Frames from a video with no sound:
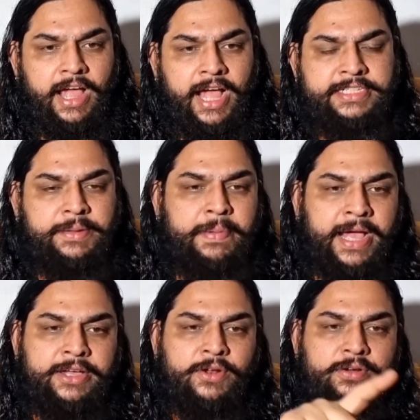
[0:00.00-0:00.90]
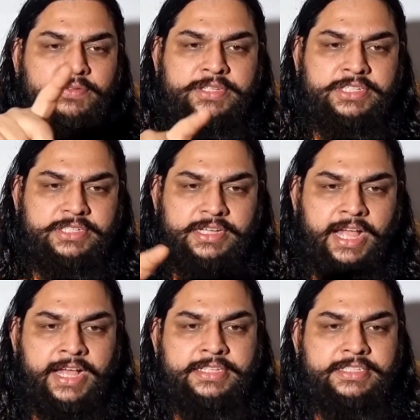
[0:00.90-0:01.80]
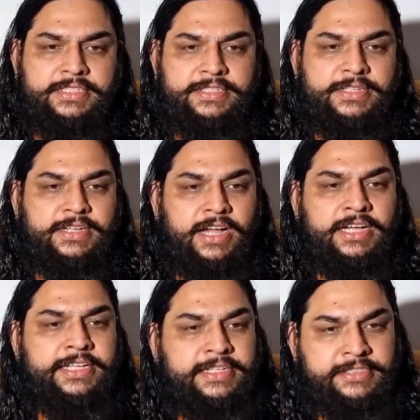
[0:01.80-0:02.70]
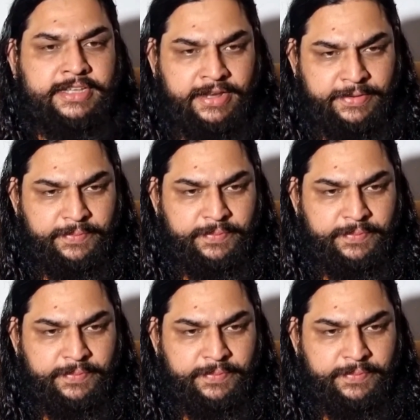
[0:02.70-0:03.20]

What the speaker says: has a background which has a yantra.